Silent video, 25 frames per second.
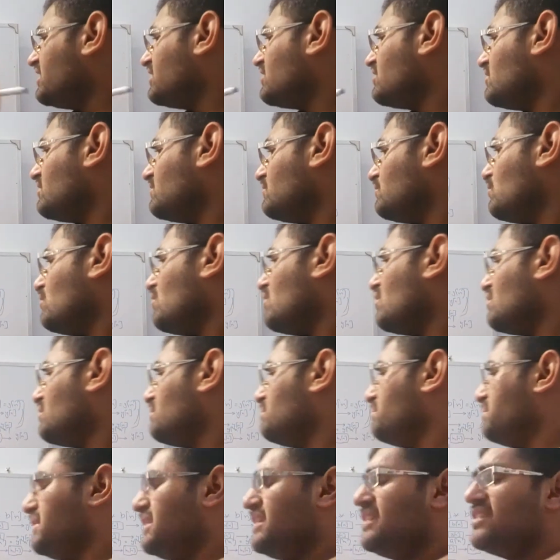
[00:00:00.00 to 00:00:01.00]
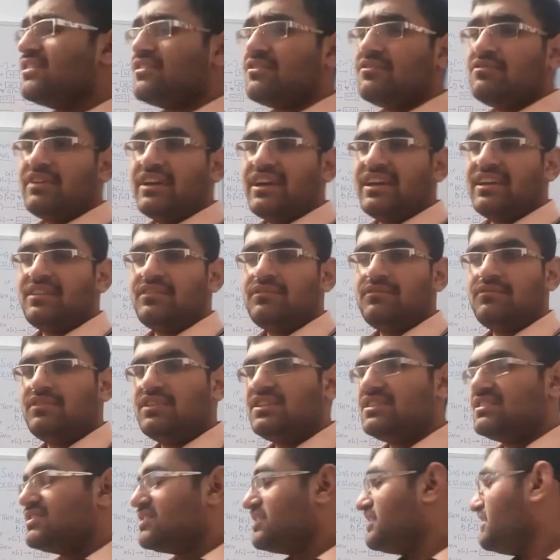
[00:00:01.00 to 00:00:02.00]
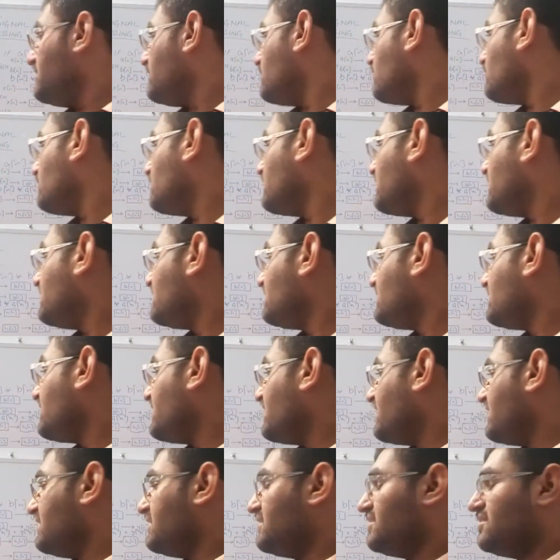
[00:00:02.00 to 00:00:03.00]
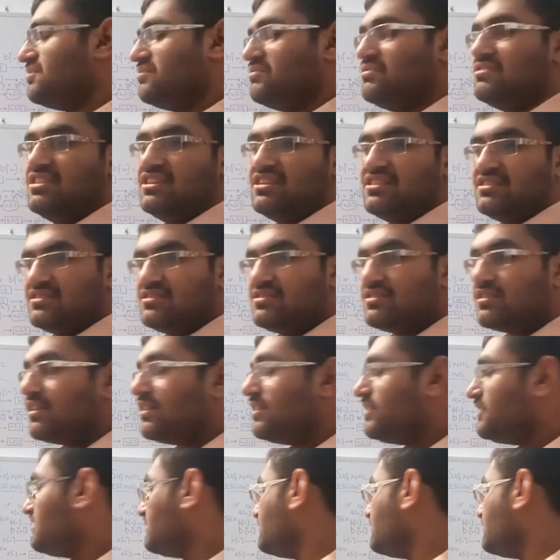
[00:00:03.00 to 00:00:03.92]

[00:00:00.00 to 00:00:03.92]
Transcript: convolve b of n with c of n and the result